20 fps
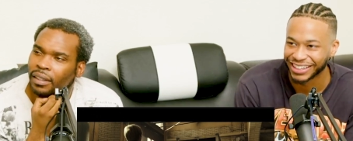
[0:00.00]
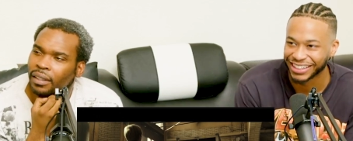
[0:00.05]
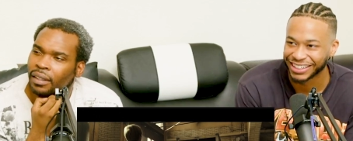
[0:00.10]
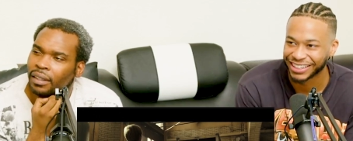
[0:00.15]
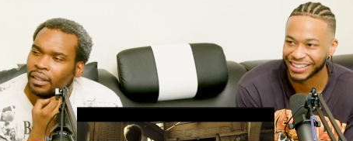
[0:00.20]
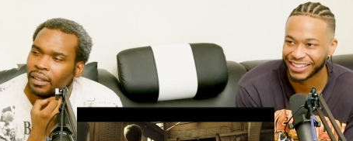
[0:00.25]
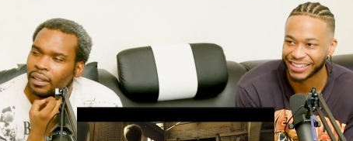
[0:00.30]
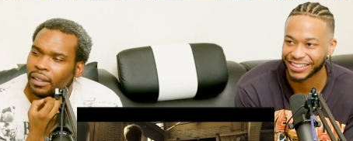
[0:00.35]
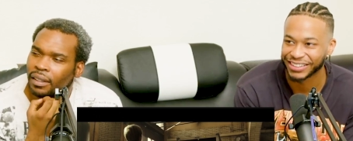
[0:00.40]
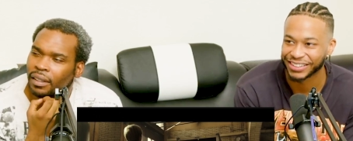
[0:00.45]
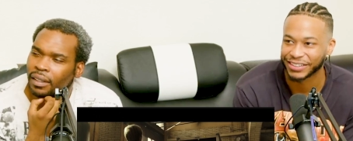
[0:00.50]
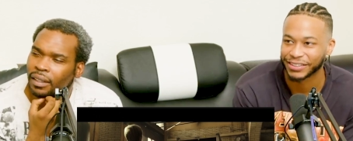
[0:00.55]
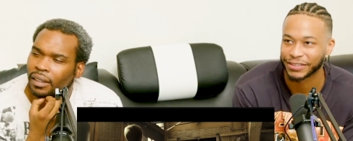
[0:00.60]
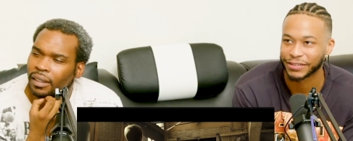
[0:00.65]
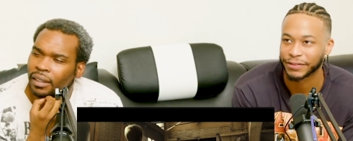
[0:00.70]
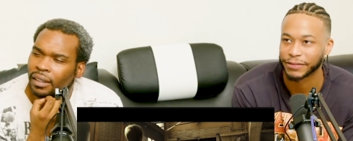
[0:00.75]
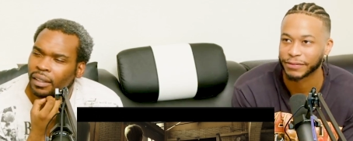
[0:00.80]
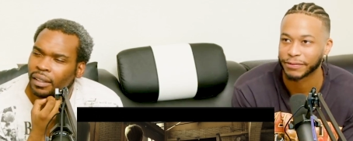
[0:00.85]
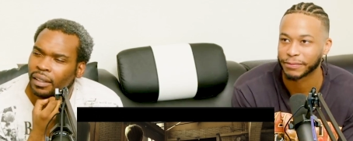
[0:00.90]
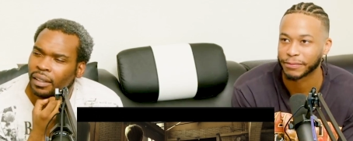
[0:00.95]

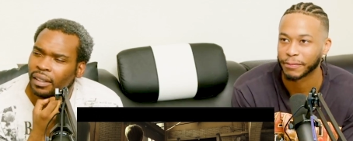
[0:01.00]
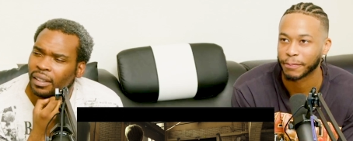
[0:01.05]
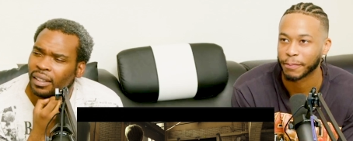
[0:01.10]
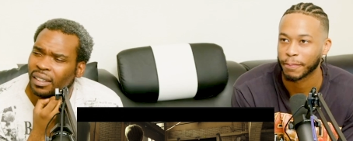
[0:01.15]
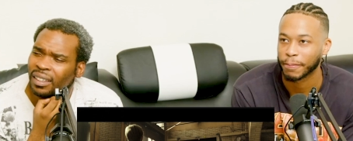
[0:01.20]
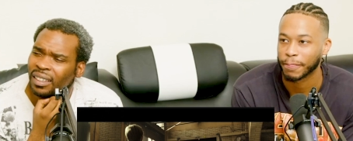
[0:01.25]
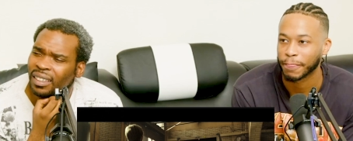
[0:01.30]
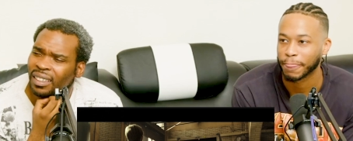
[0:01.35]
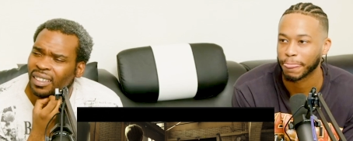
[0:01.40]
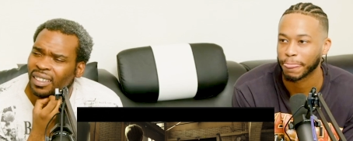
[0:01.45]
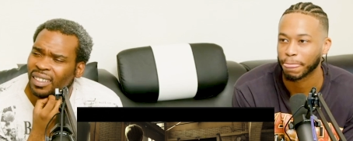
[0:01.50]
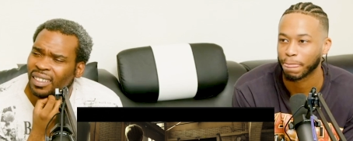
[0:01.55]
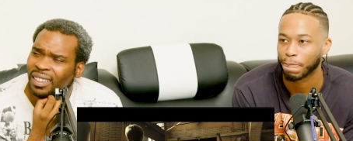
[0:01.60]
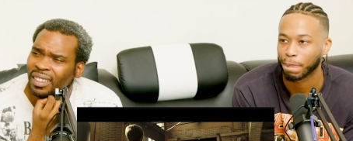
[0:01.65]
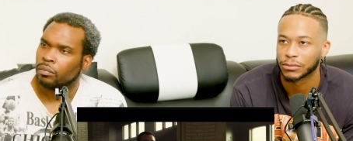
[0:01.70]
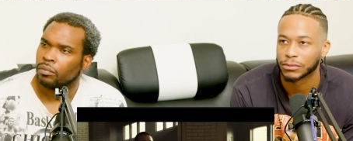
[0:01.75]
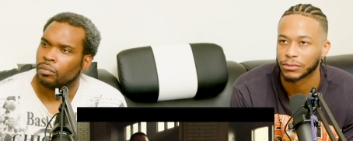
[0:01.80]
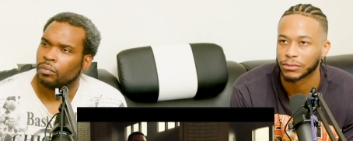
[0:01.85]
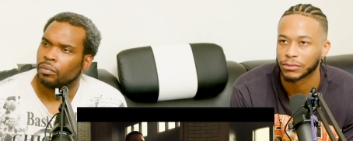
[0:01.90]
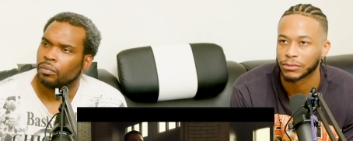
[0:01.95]

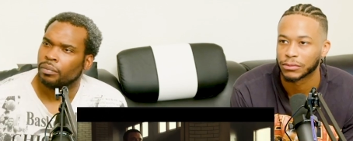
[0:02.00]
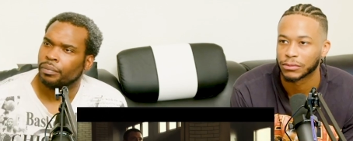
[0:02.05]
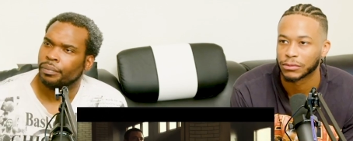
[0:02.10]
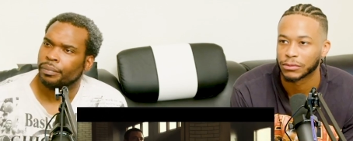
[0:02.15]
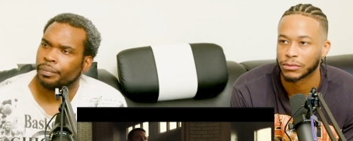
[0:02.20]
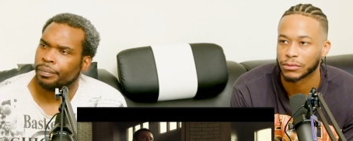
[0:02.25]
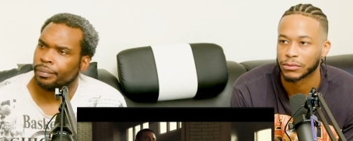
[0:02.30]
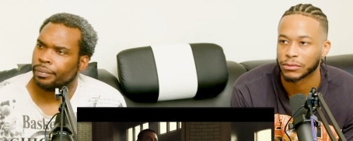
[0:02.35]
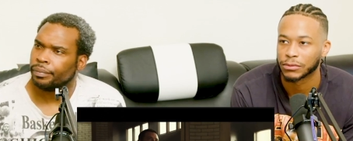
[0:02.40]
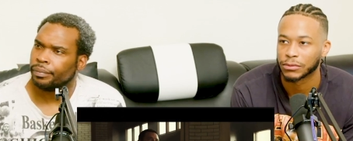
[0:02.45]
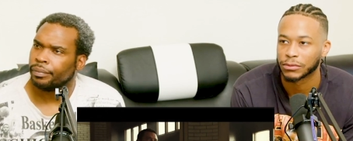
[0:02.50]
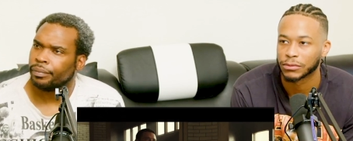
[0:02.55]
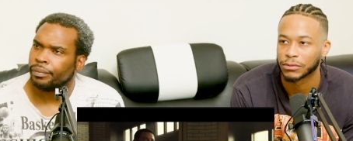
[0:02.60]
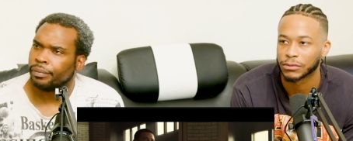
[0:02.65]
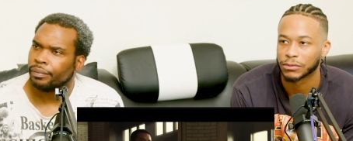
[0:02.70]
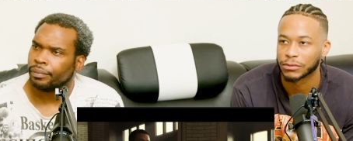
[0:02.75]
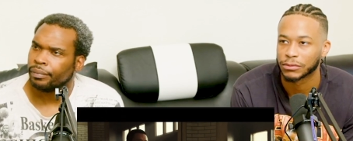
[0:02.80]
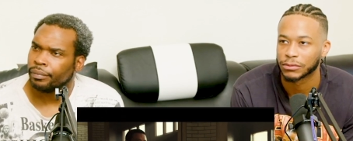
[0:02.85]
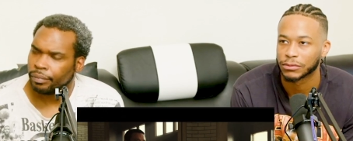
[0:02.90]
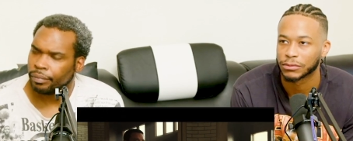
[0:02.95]

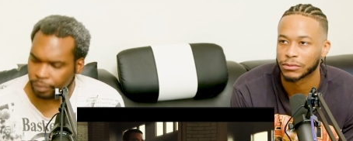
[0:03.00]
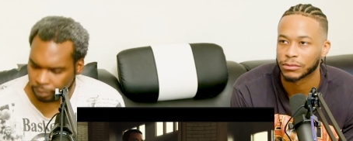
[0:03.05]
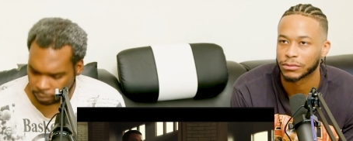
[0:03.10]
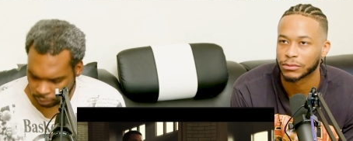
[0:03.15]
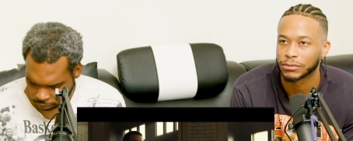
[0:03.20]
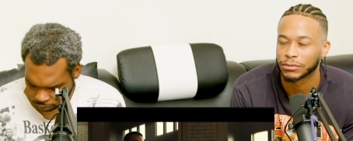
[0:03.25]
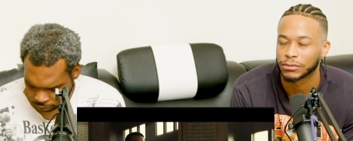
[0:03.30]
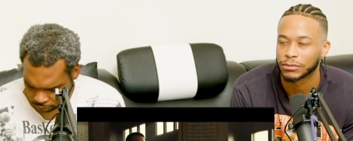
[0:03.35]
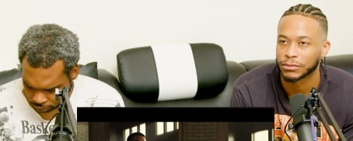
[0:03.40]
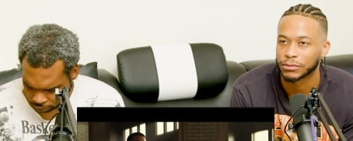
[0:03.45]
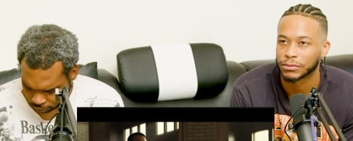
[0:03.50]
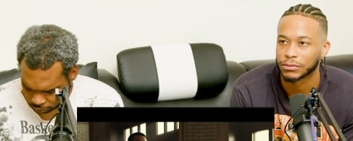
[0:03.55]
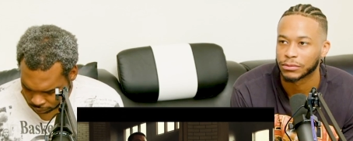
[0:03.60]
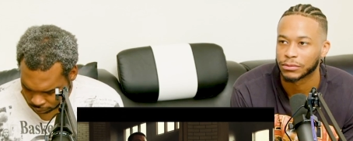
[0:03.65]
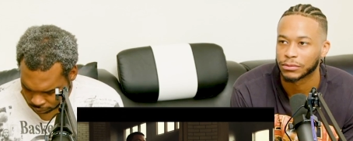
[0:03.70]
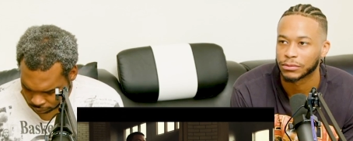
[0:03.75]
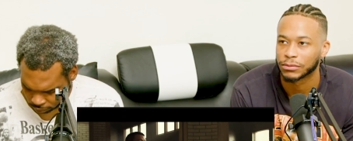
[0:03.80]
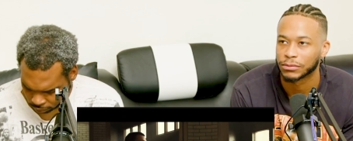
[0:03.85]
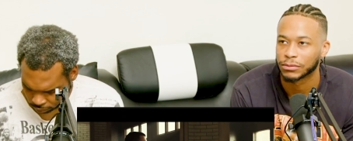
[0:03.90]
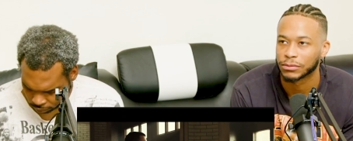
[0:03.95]
Nobody speaks.